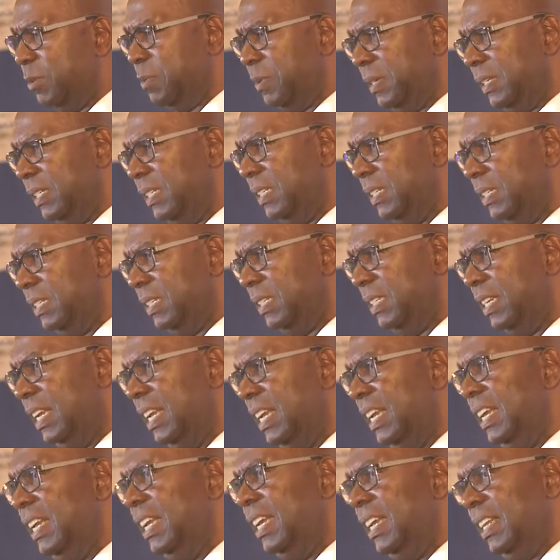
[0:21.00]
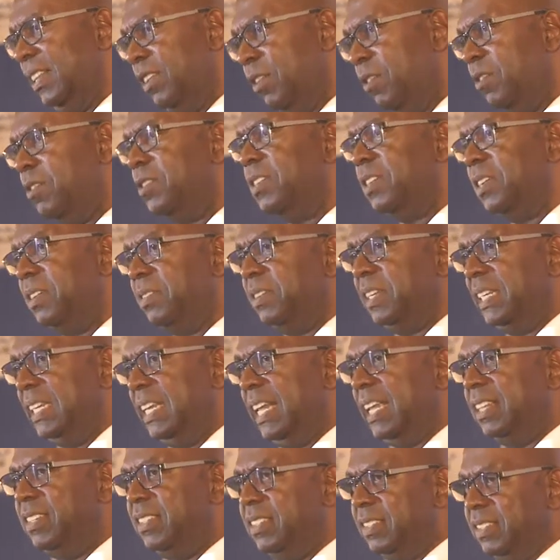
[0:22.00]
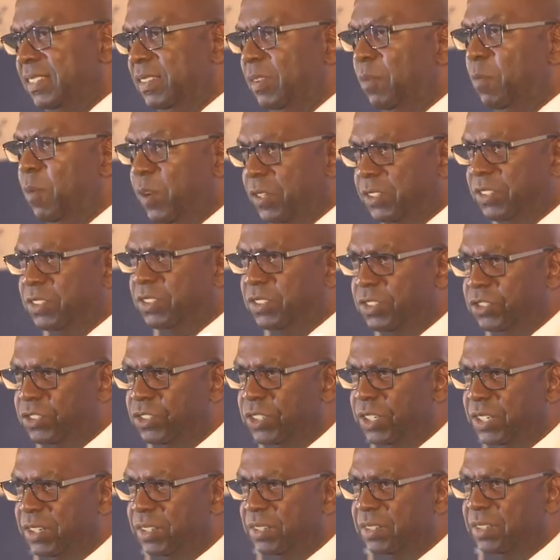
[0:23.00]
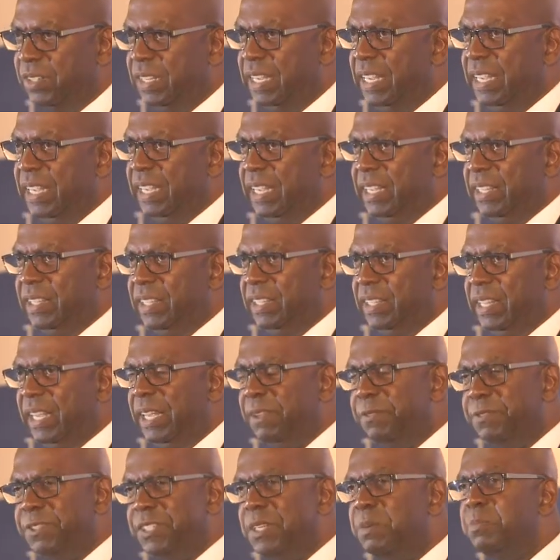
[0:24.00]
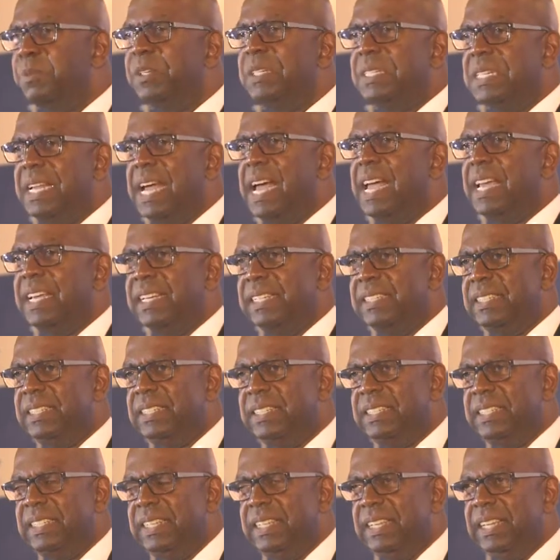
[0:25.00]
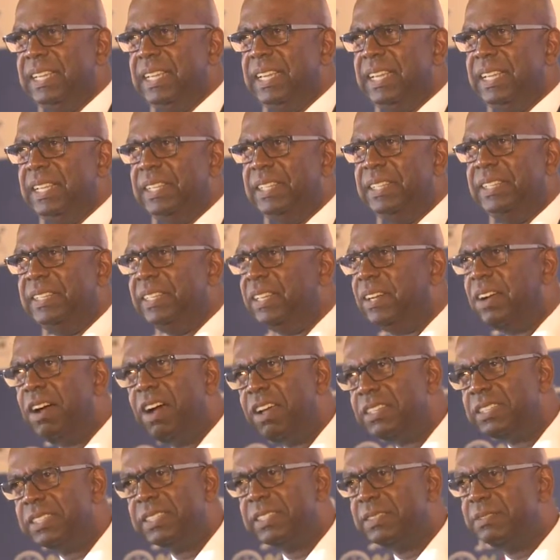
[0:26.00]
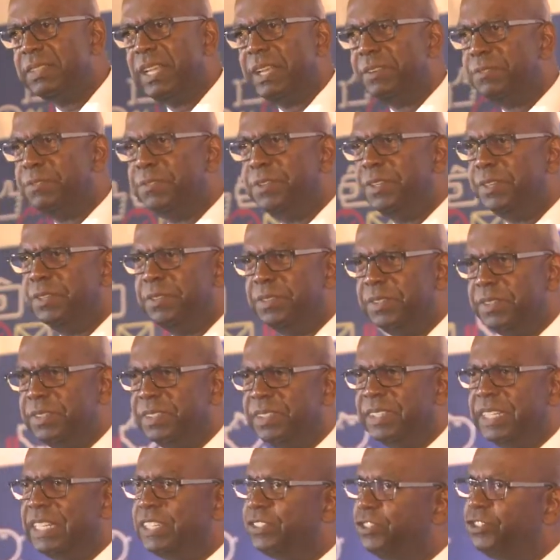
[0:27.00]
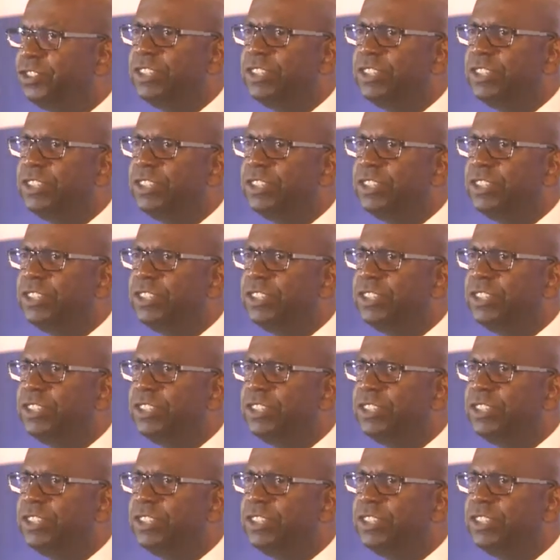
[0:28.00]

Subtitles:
corporate leaders. The ordinary Kenyan wants to share. If someone dies, the cost of that funeral is